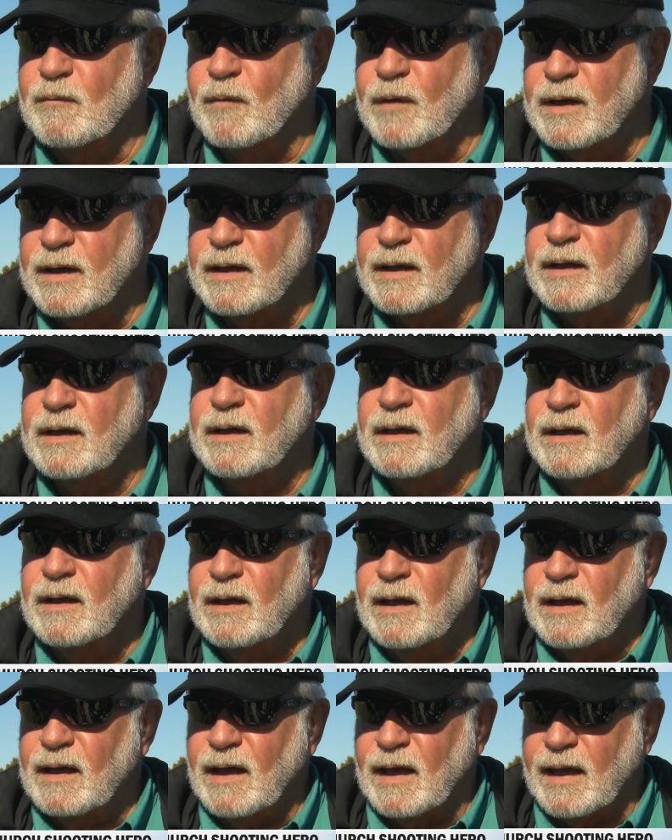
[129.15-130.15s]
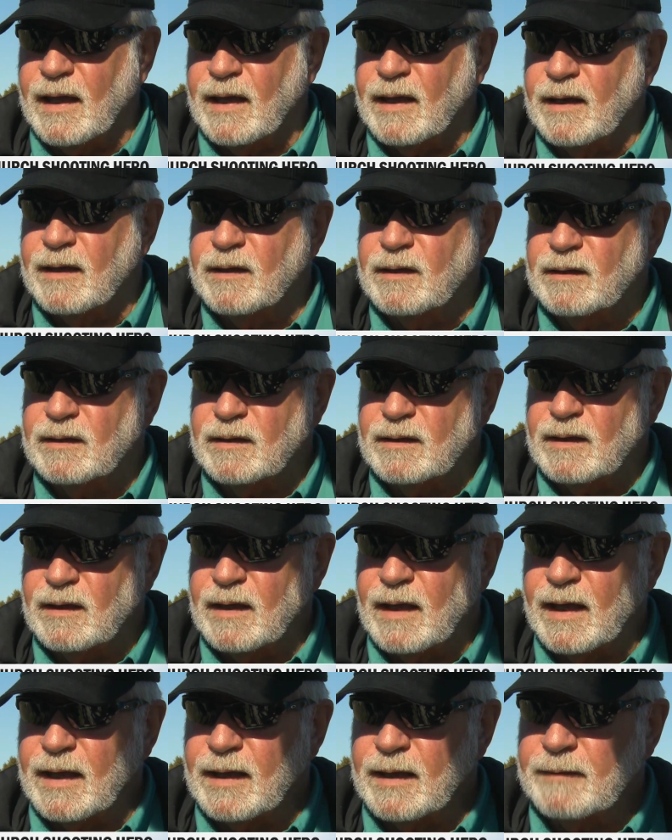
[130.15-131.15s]
wig and
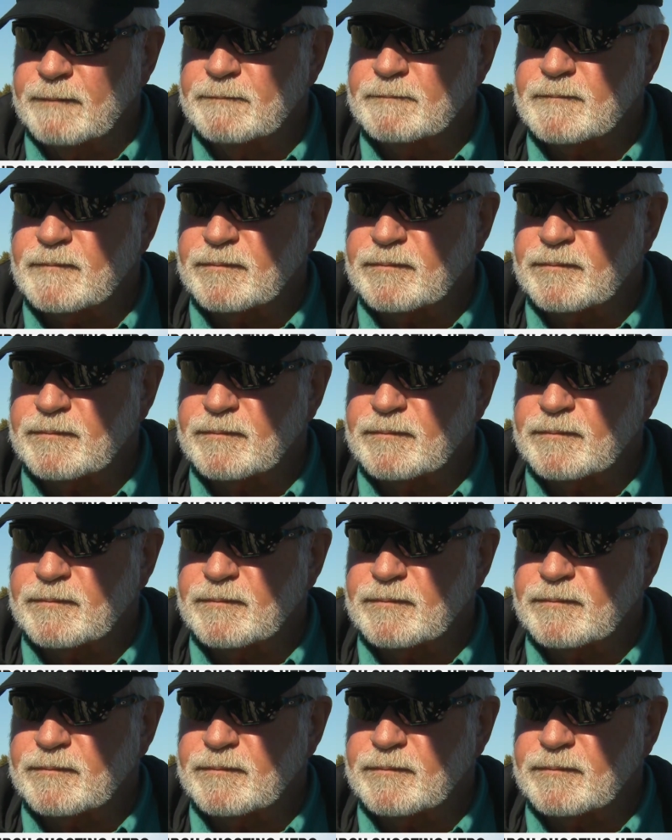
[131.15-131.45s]
a, you